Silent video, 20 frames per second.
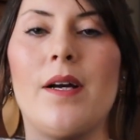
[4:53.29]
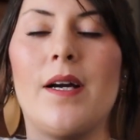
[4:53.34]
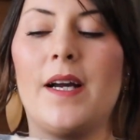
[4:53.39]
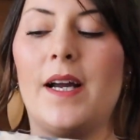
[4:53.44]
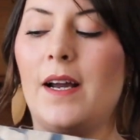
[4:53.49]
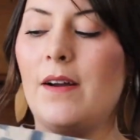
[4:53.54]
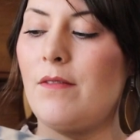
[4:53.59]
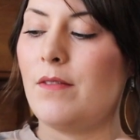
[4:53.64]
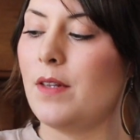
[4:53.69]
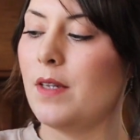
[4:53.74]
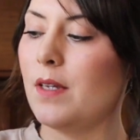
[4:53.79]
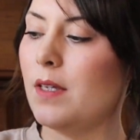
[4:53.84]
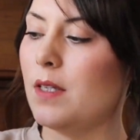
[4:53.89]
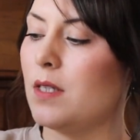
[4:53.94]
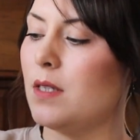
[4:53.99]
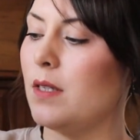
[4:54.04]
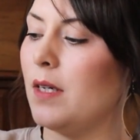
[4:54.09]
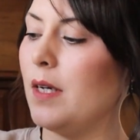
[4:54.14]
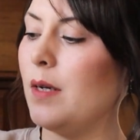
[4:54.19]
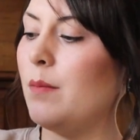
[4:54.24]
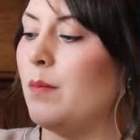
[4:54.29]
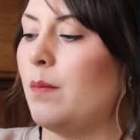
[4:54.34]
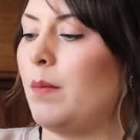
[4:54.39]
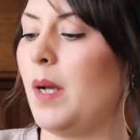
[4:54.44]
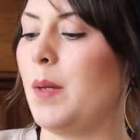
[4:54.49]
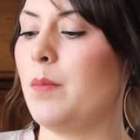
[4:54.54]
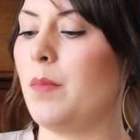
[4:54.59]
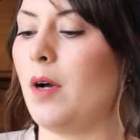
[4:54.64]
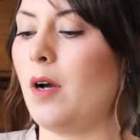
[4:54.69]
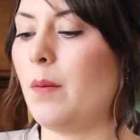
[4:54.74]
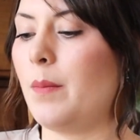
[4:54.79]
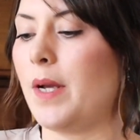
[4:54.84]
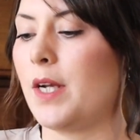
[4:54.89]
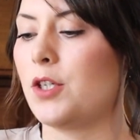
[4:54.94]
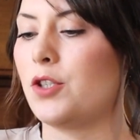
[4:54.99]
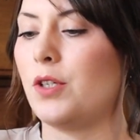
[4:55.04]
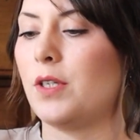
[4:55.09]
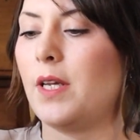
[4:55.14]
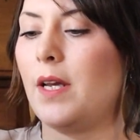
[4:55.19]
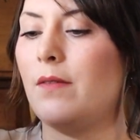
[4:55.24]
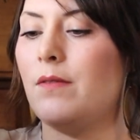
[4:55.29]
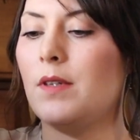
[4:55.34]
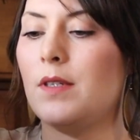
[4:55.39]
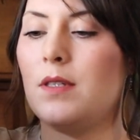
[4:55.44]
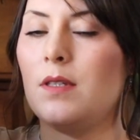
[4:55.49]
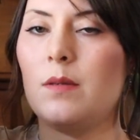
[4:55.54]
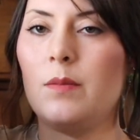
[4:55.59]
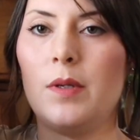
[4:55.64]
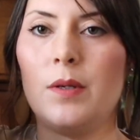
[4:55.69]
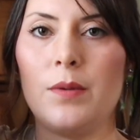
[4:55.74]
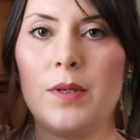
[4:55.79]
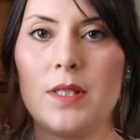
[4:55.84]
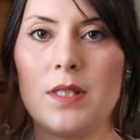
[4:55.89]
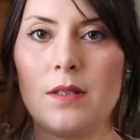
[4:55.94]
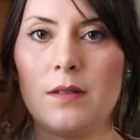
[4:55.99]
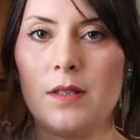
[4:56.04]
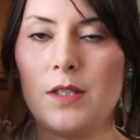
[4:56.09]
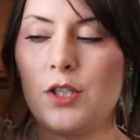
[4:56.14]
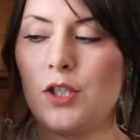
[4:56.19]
I have this. My mom actually gave this to me recently.